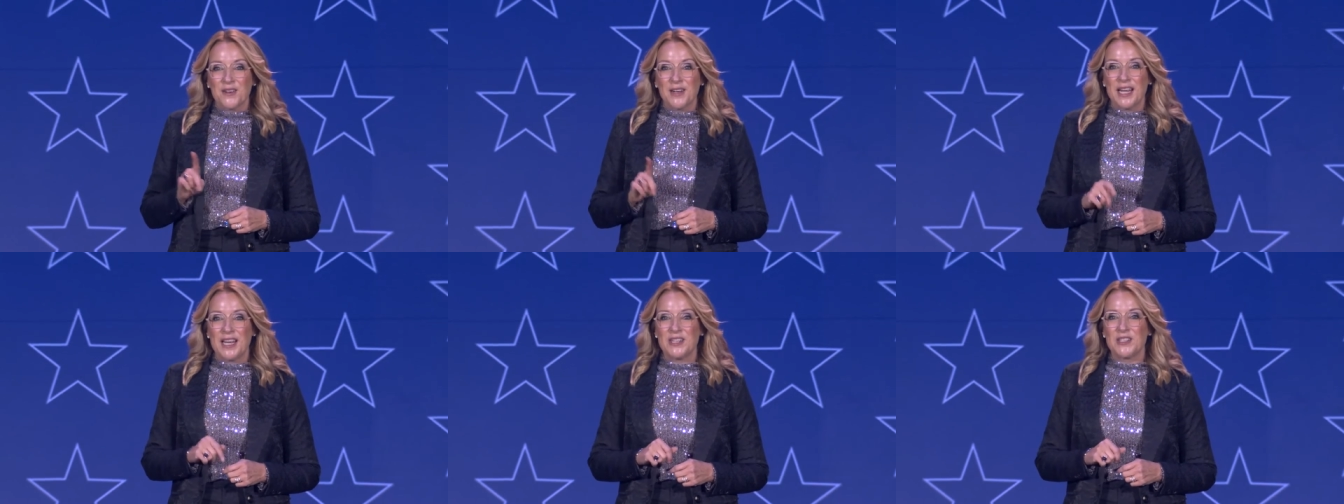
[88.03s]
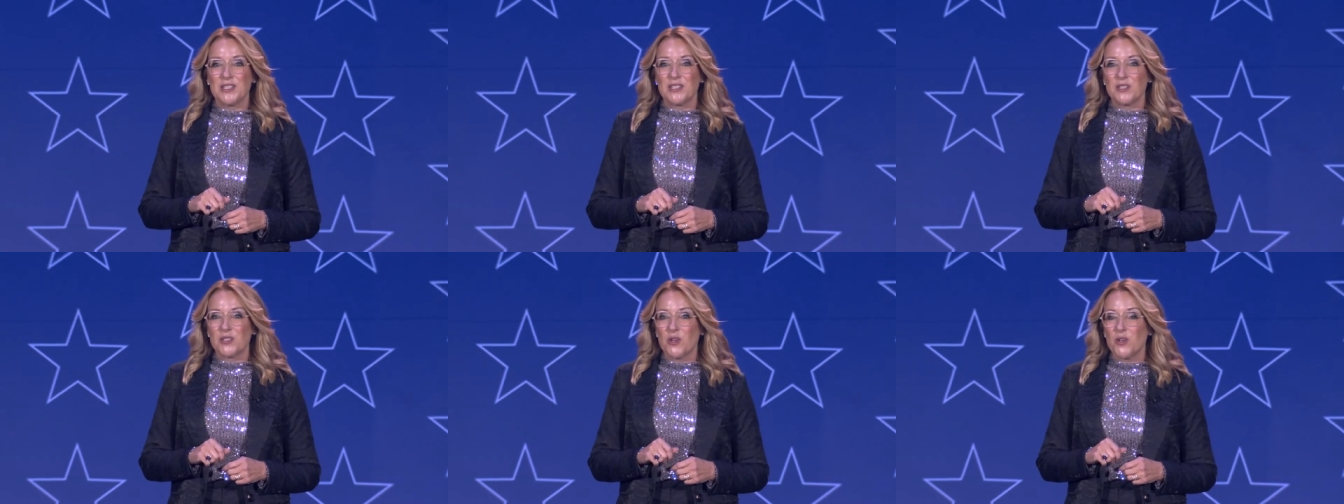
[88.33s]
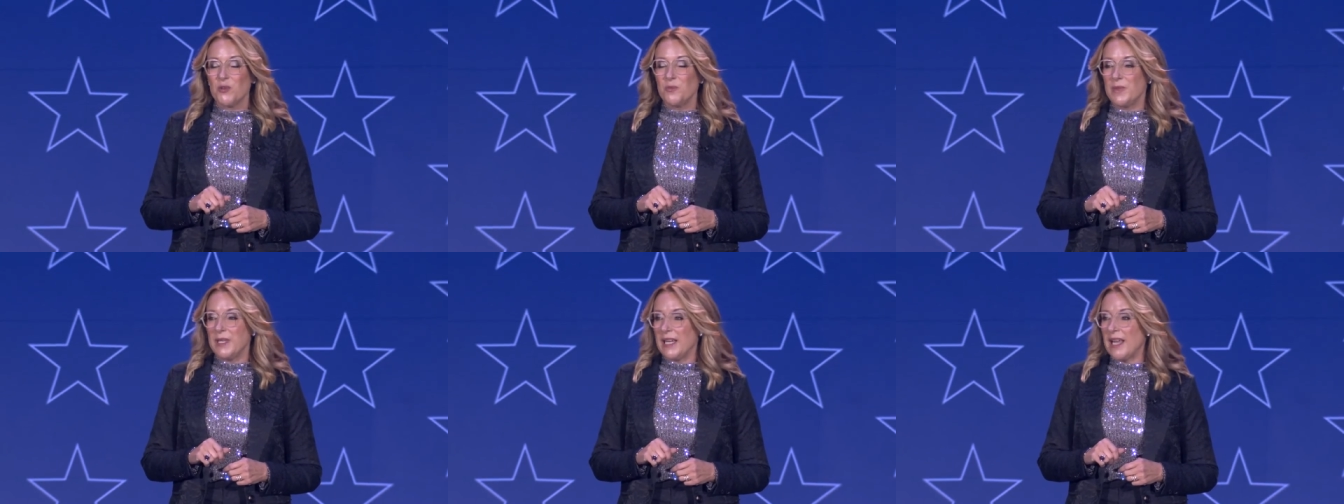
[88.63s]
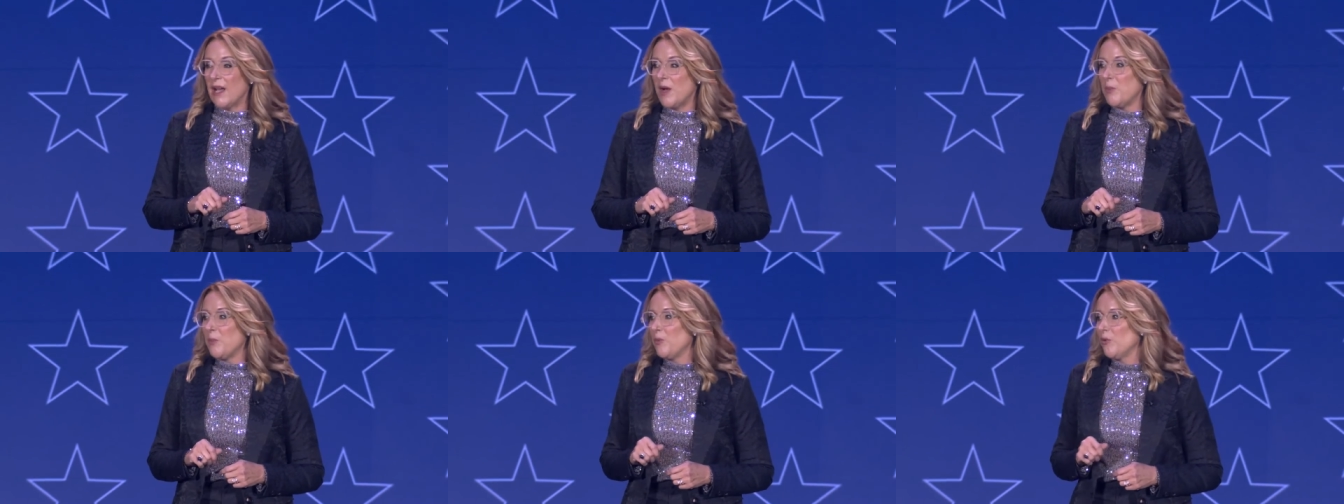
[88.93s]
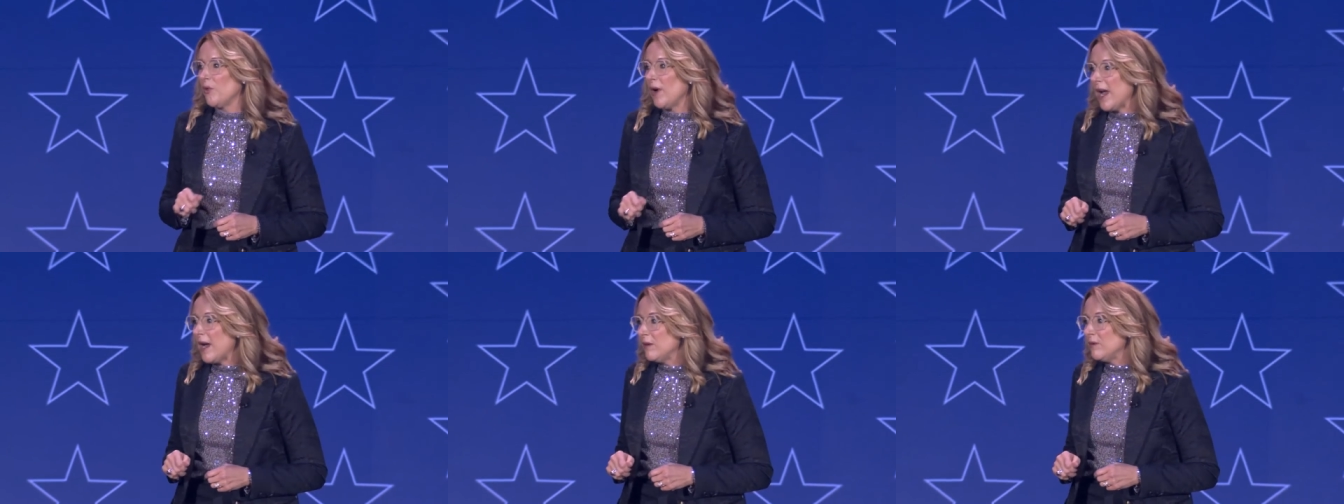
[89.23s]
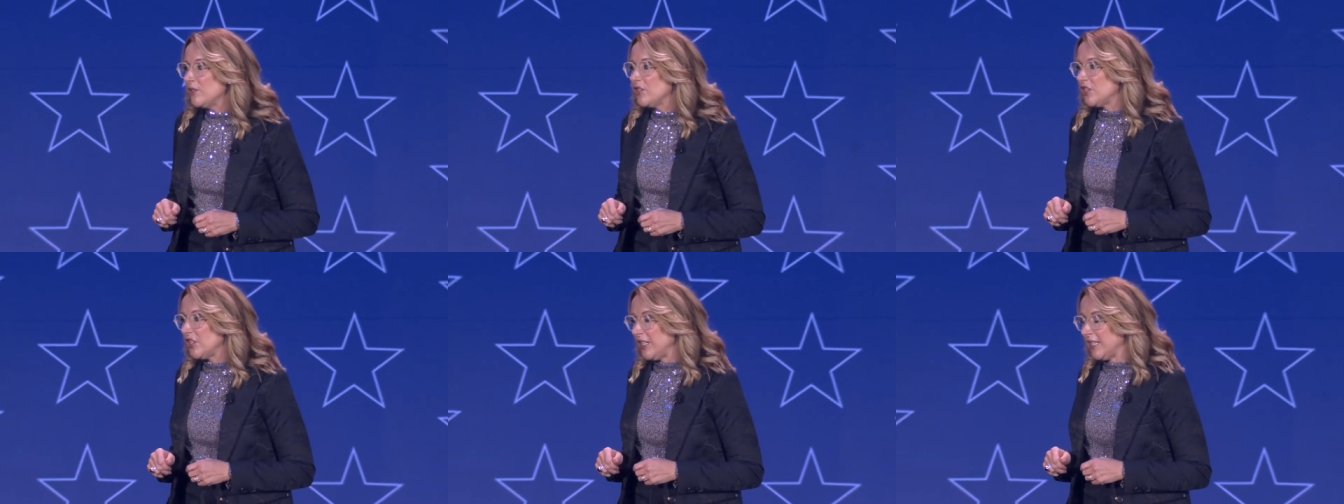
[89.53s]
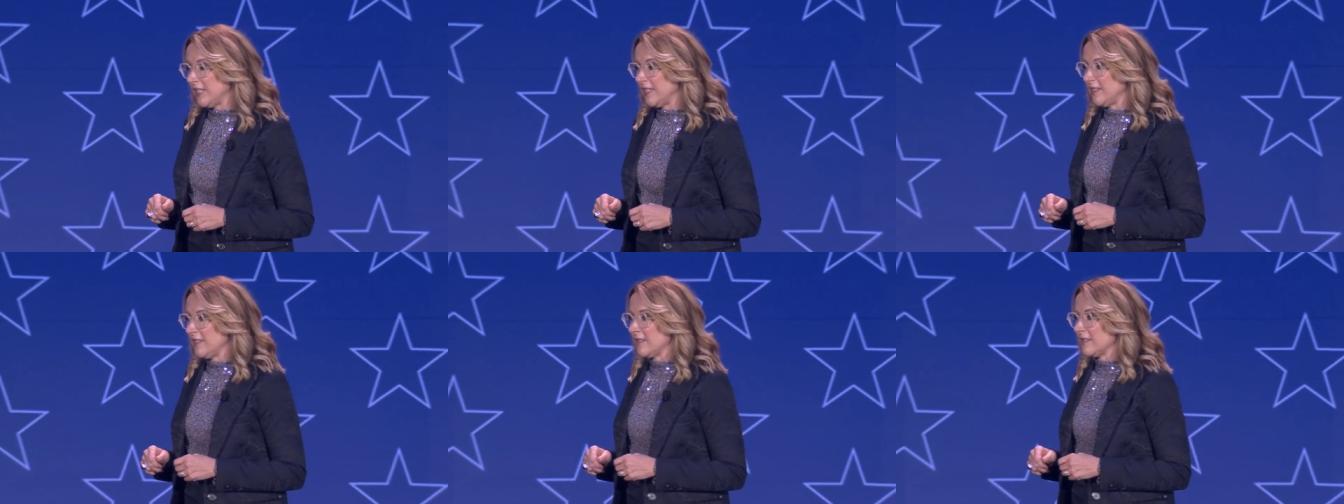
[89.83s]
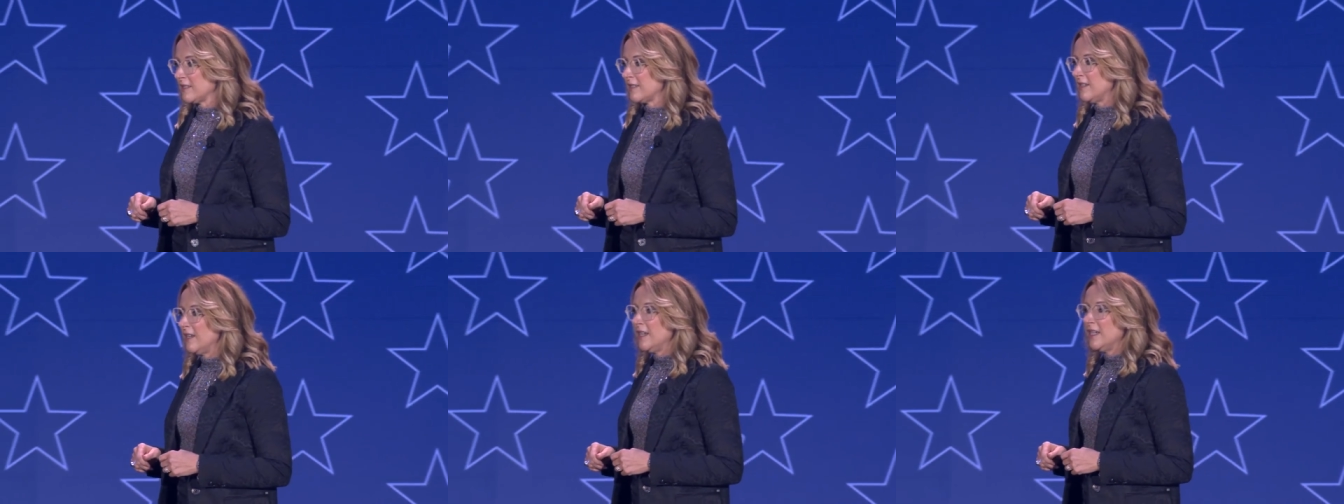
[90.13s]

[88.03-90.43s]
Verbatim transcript: agent told me how proud she is